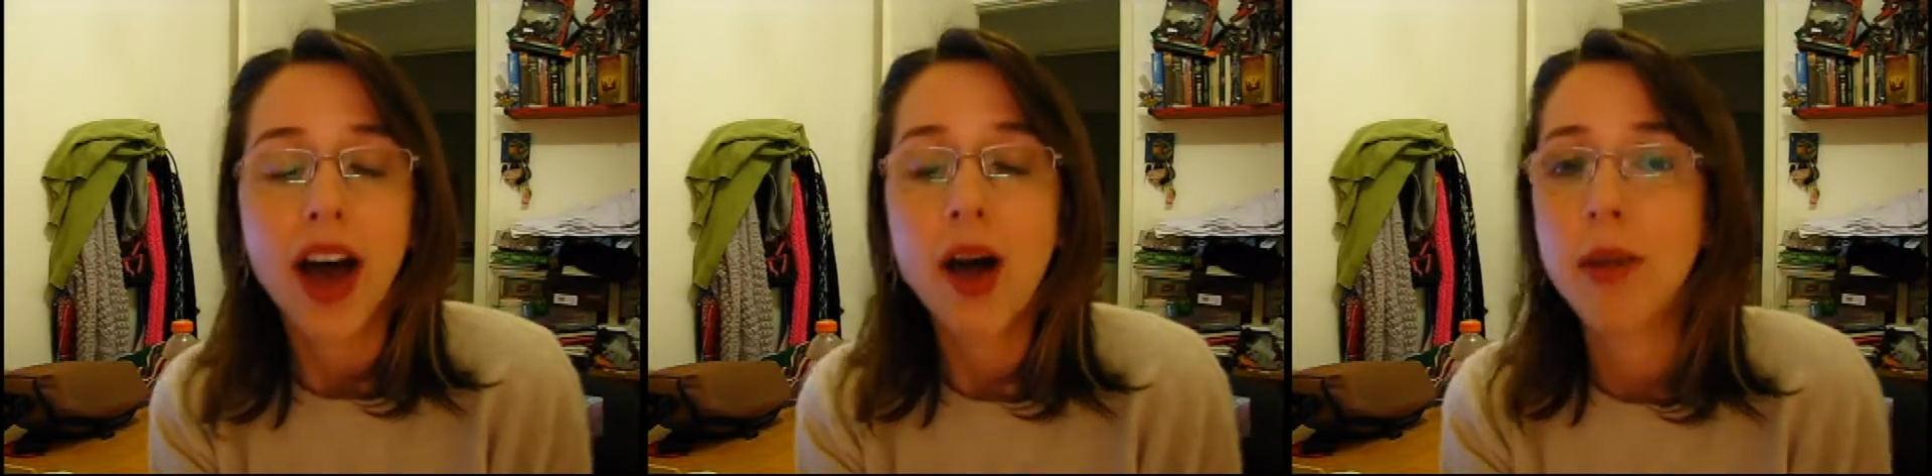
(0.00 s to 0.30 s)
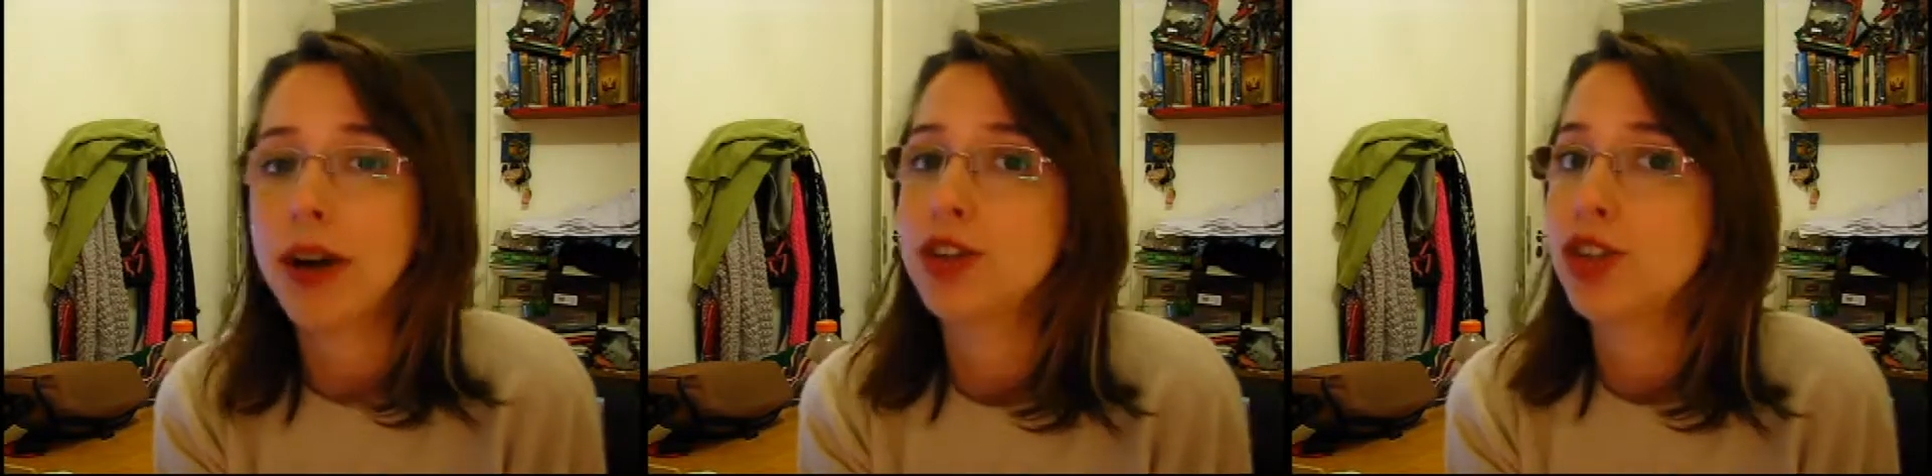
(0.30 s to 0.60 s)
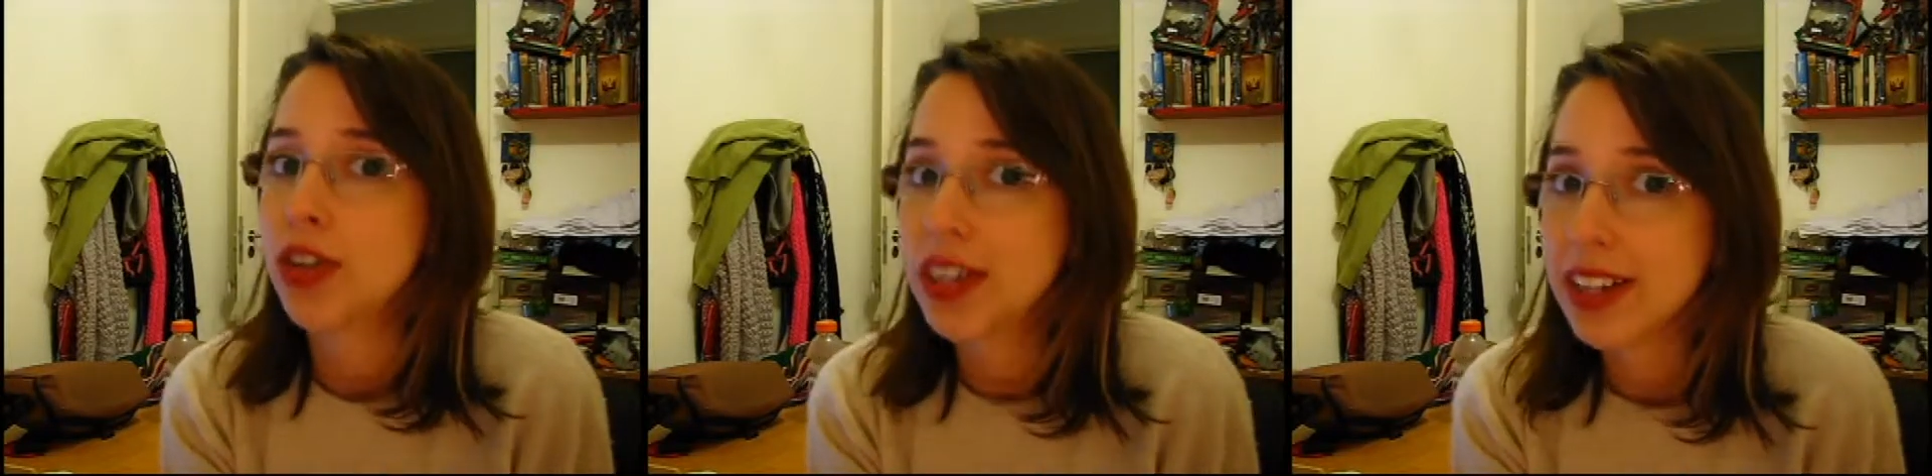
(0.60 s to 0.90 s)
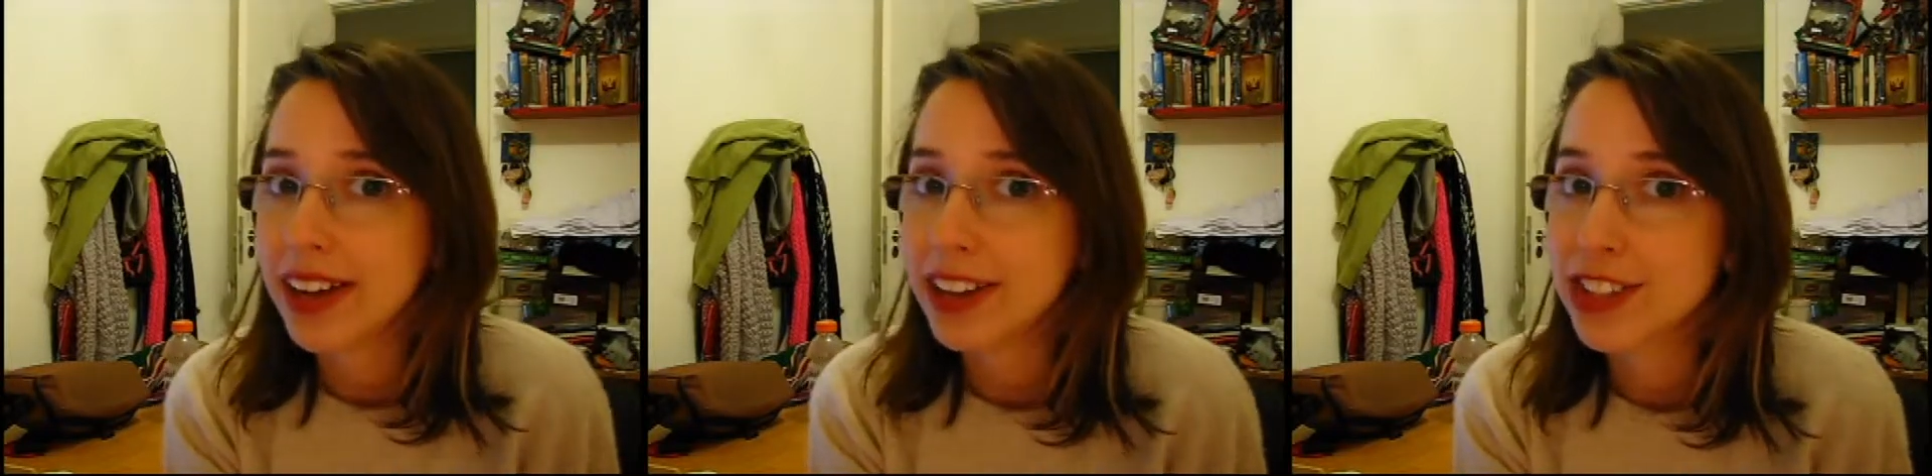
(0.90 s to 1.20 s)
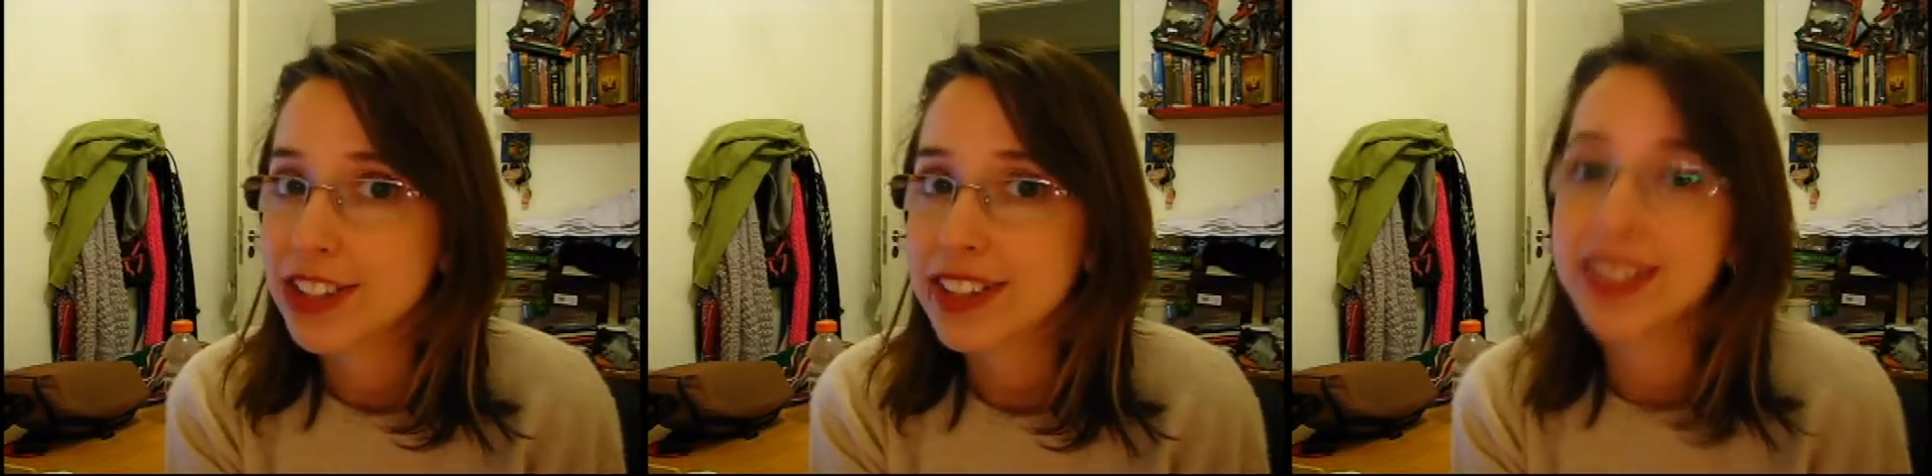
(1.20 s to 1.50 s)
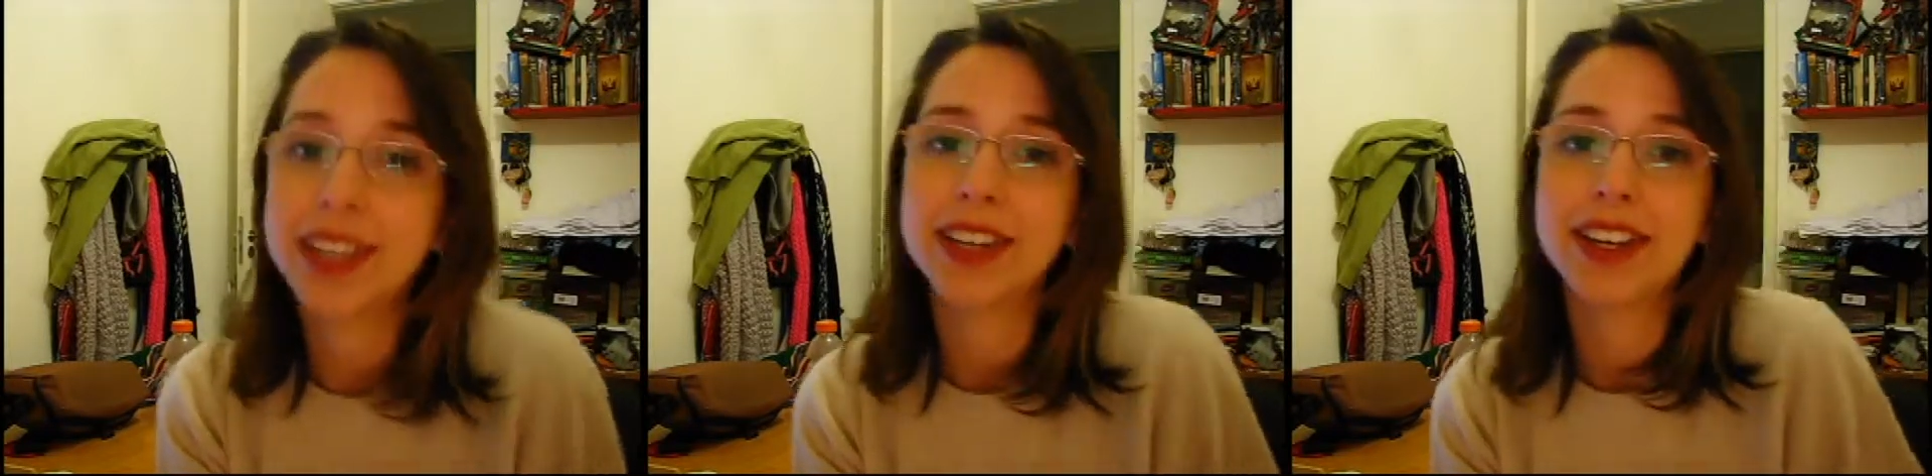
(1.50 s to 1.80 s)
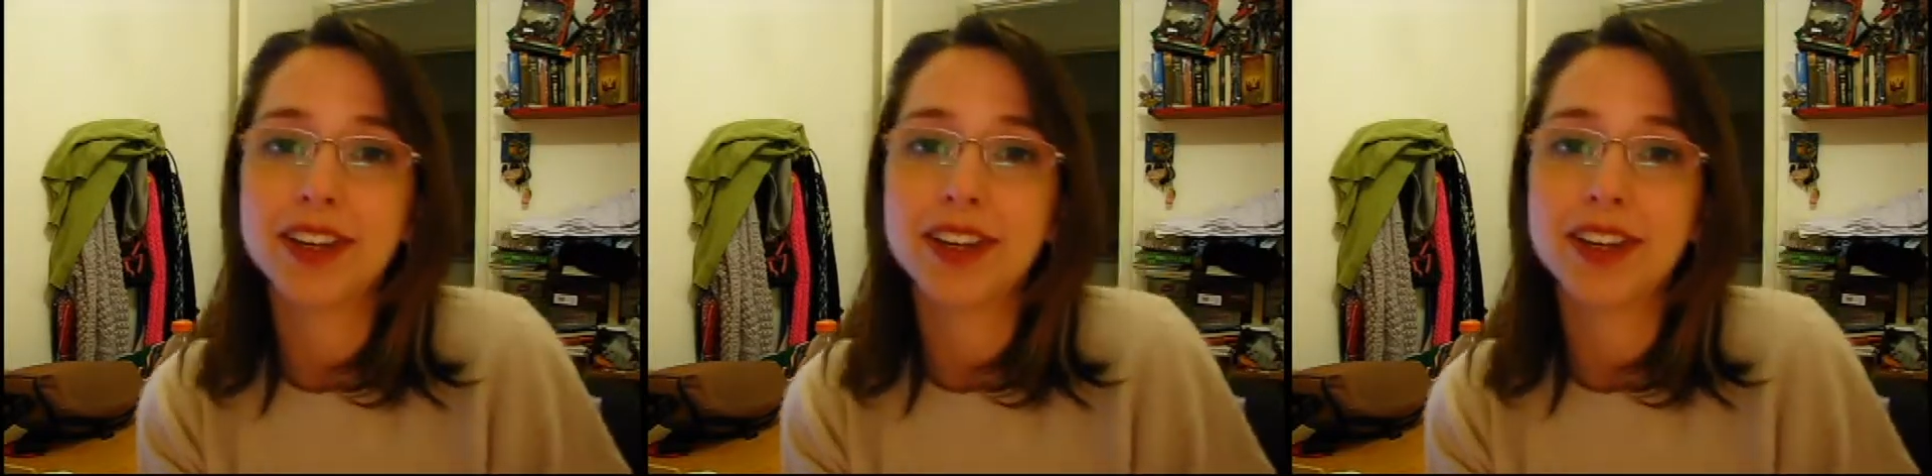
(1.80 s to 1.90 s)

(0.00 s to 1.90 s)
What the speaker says: about your collection,